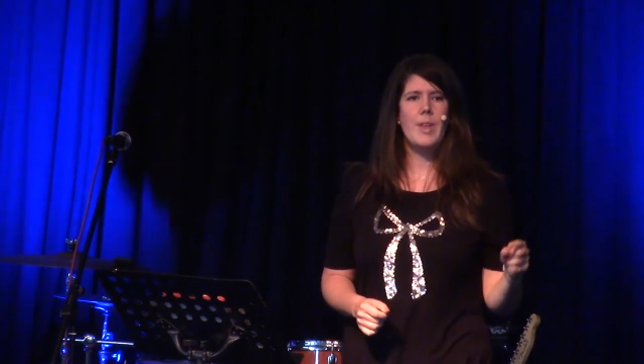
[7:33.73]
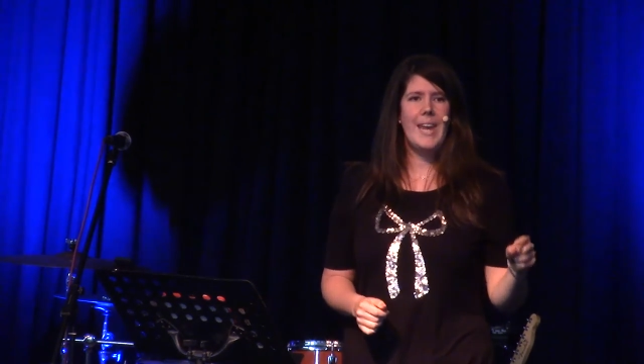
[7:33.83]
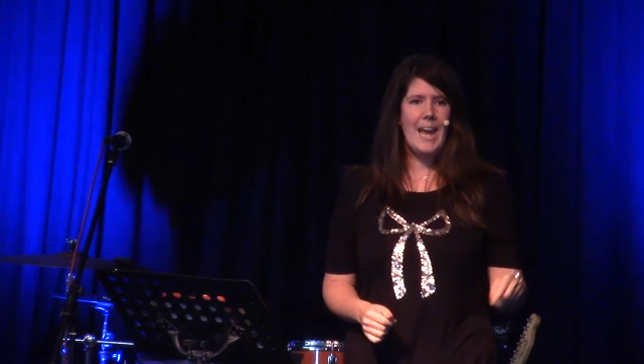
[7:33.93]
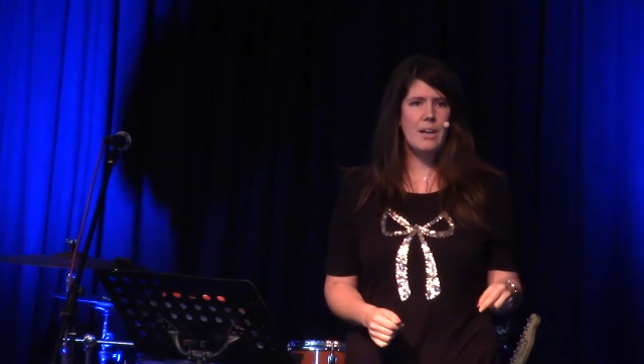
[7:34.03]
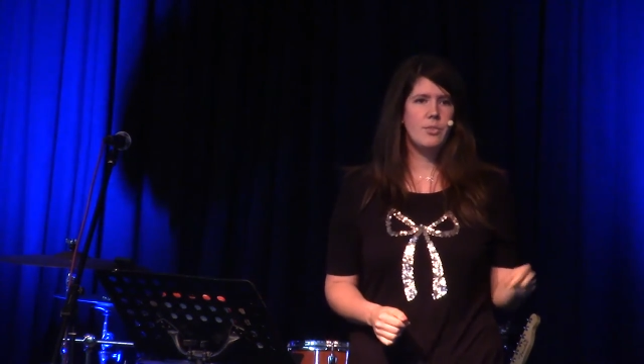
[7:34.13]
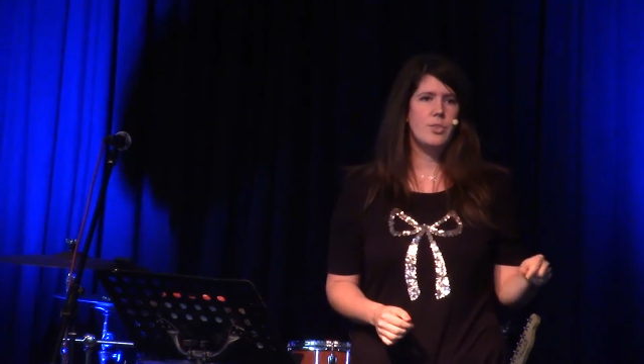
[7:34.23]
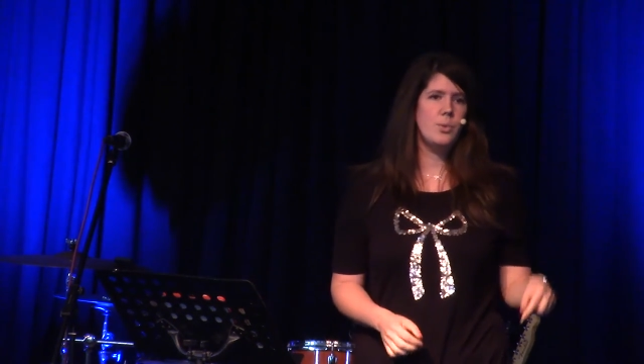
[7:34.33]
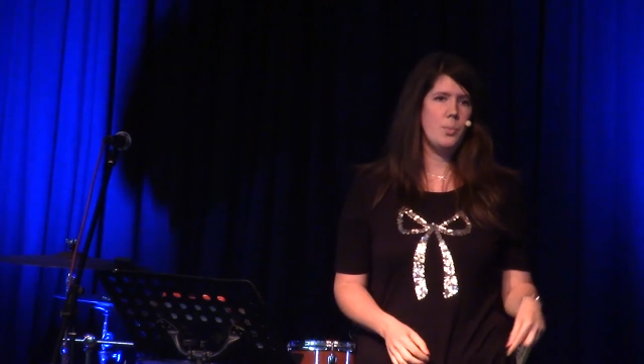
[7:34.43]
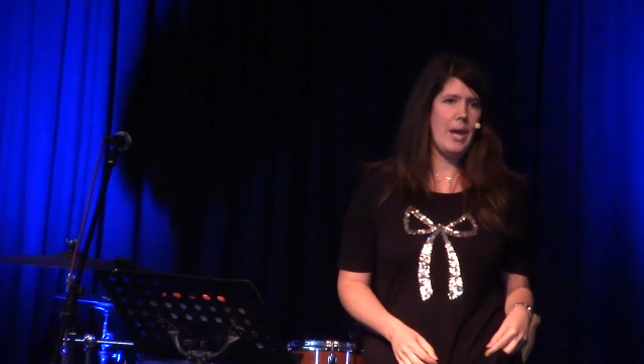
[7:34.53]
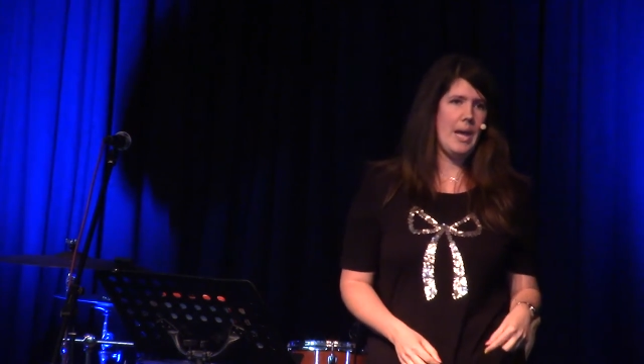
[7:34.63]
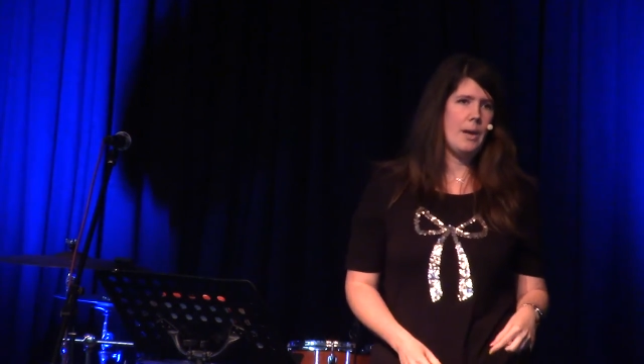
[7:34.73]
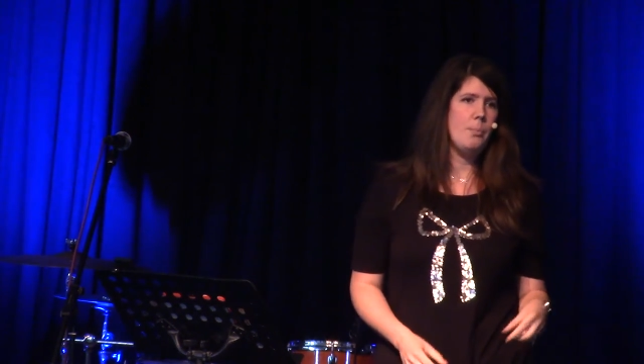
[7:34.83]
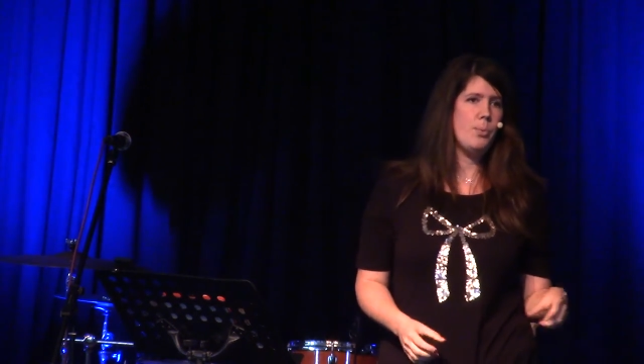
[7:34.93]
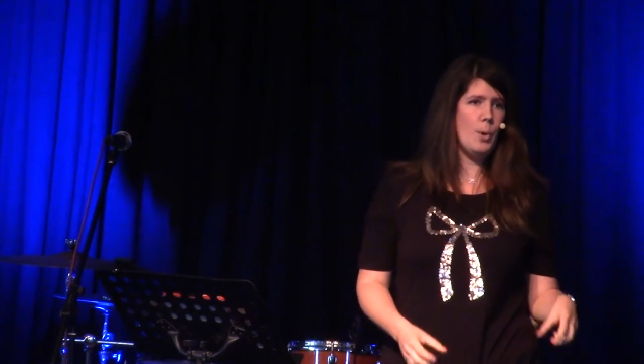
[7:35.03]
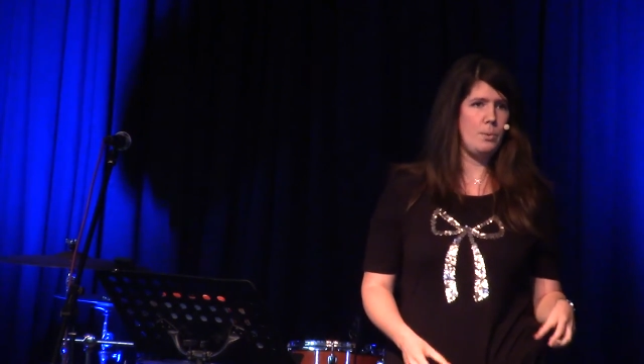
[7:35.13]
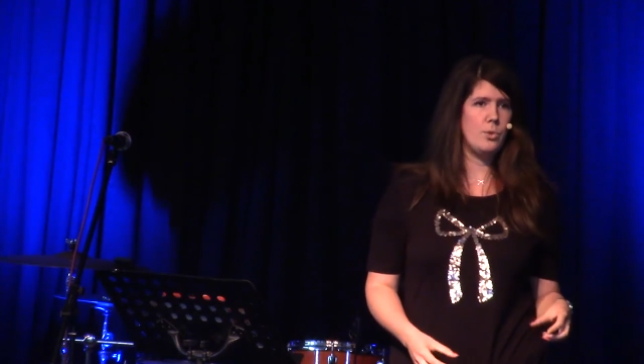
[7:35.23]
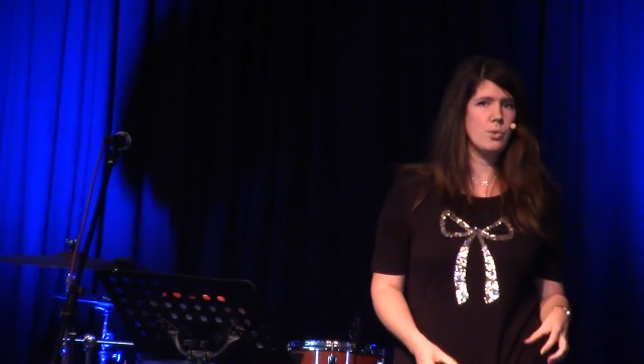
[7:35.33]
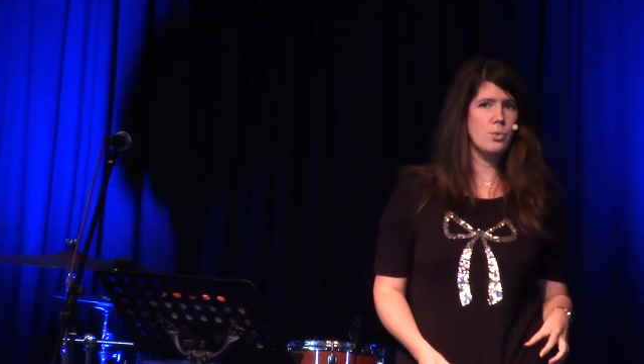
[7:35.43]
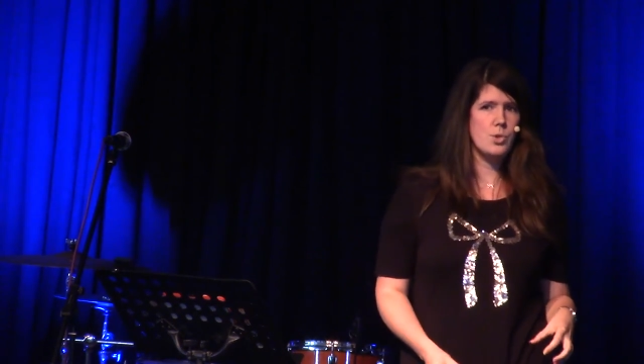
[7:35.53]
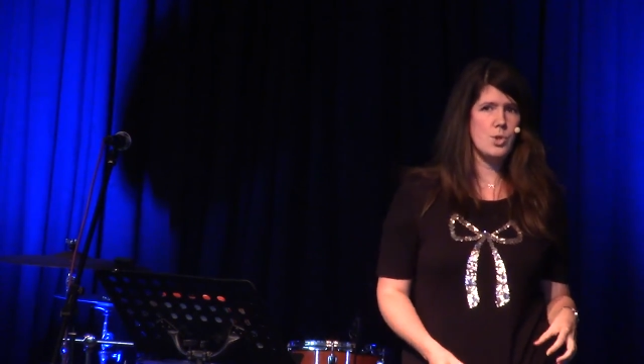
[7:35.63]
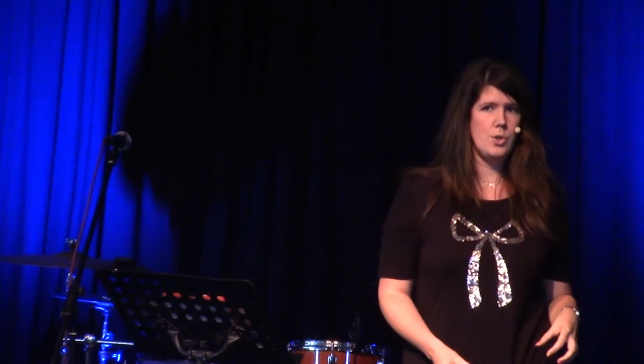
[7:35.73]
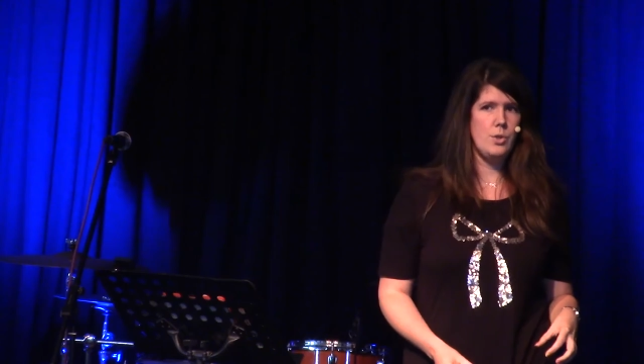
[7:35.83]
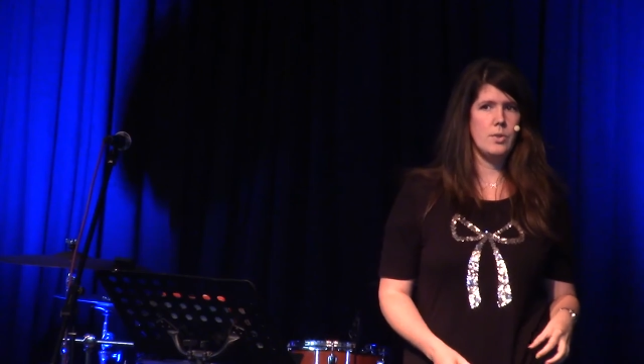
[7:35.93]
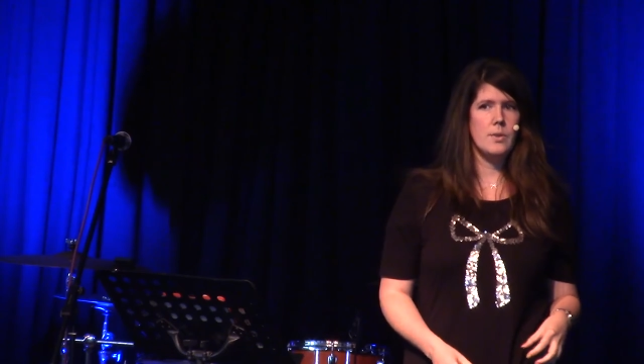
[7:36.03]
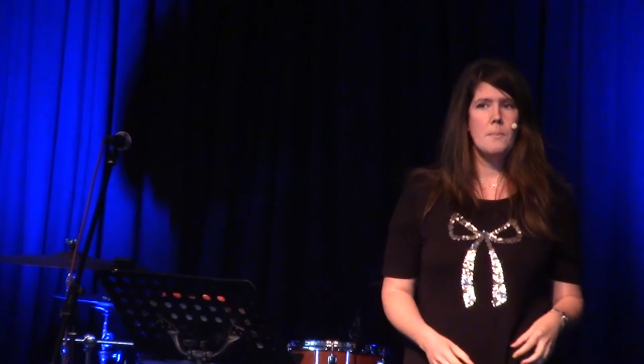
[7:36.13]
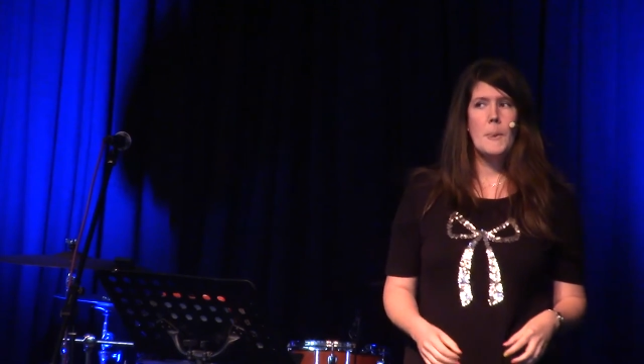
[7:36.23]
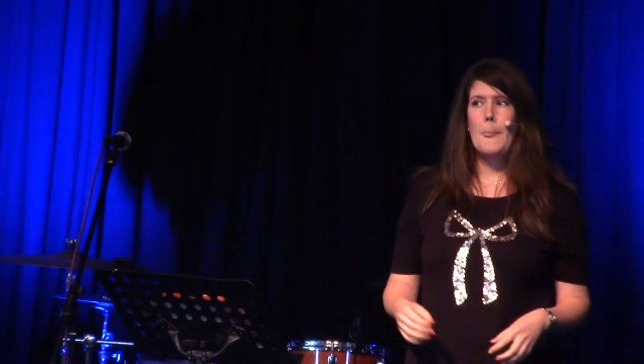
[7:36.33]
they have to wear proper school shoes.